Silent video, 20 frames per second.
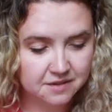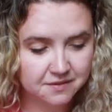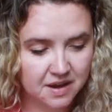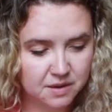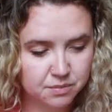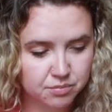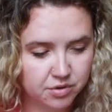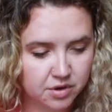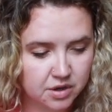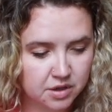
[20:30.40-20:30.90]
of
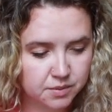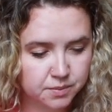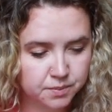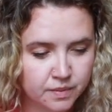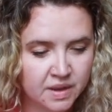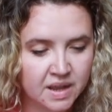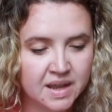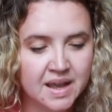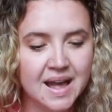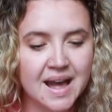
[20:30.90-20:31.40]
April,
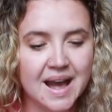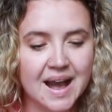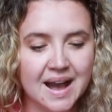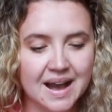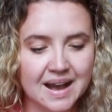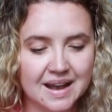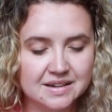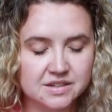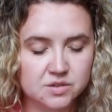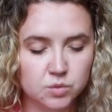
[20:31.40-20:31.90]

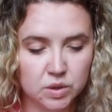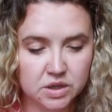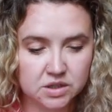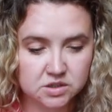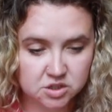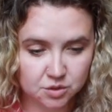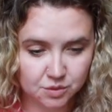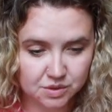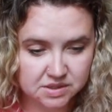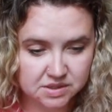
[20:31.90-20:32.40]
and we'll do a